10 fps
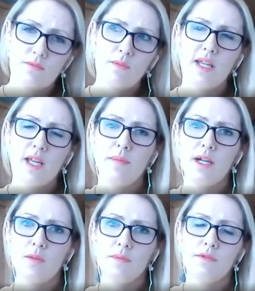we get
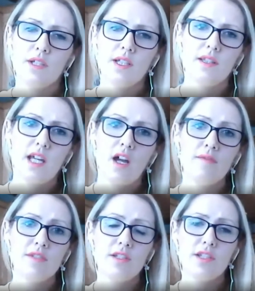back up and running, they
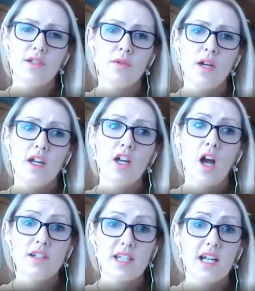often do
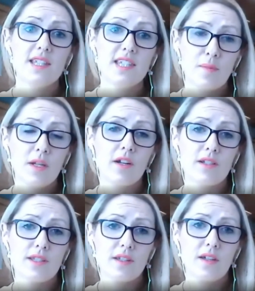contact
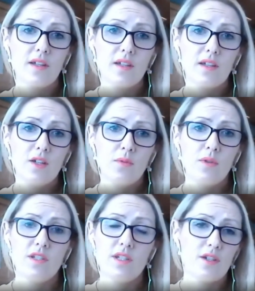seminars,
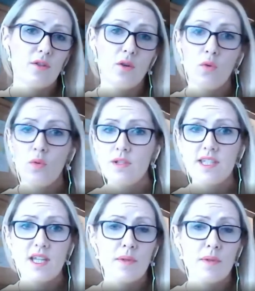which is a whole
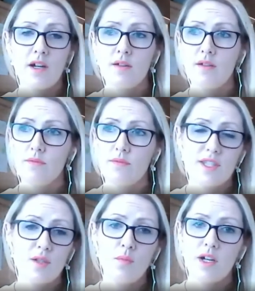seminar
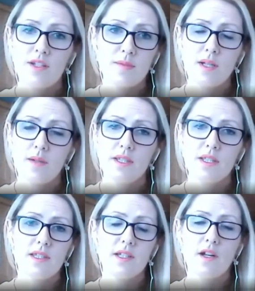somewhere. Sometimes
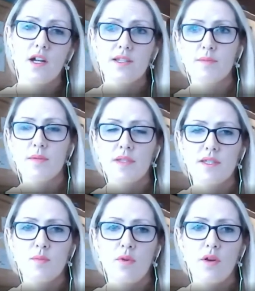it's in Ireland, sometimes
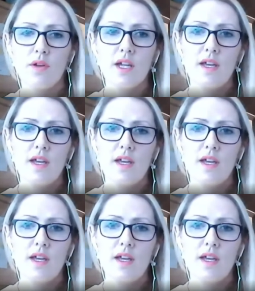it's abroad,